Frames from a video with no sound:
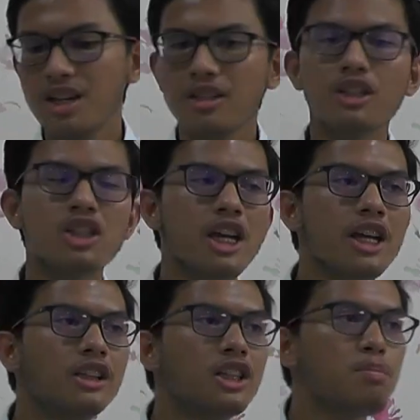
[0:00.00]
such
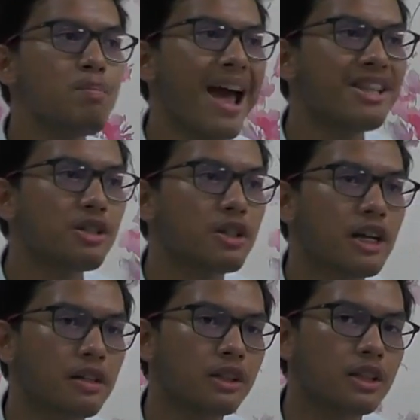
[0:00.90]
English mastered
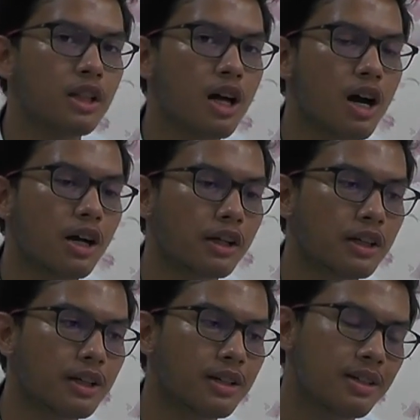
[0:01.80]
it, a little
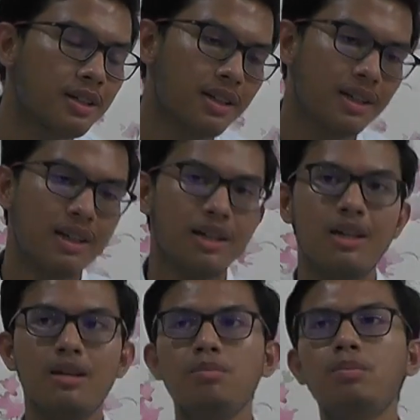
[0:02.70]
Ardian.
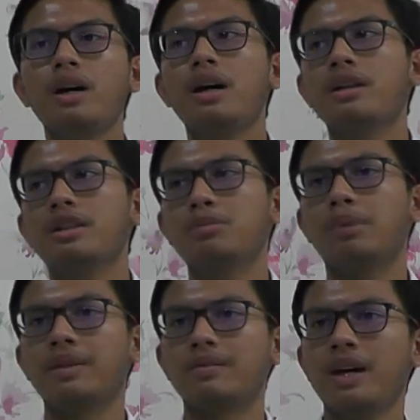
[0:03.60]
But
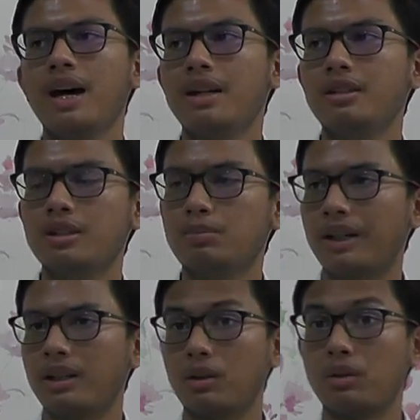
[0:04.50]
despite that,
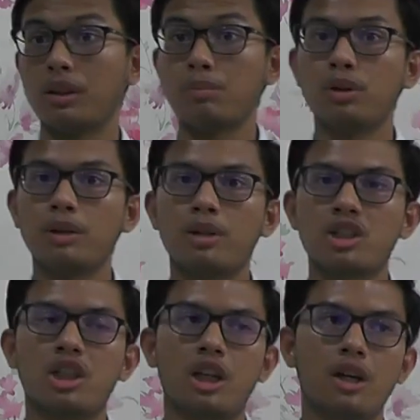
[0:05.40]
despite not really putting
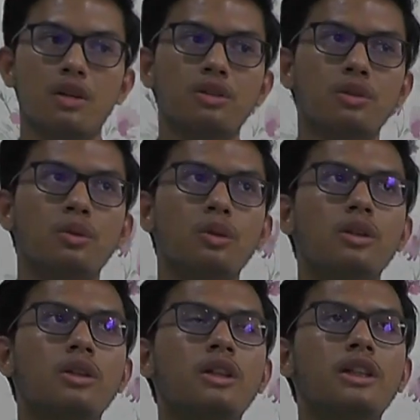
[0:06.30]
much care into
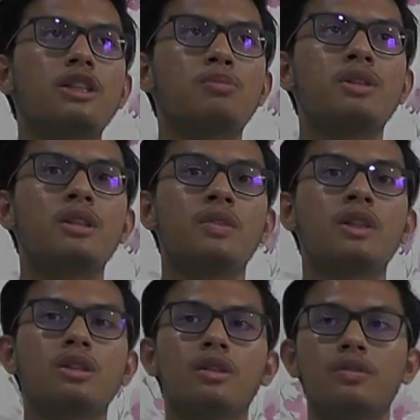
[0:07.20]
learning the
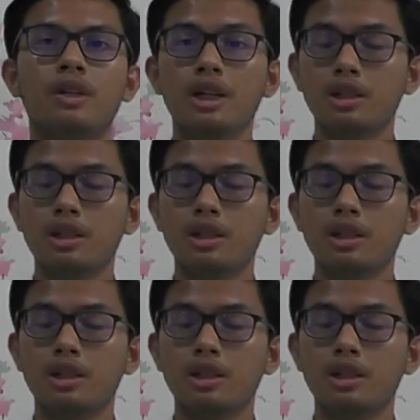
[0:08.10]
specifics of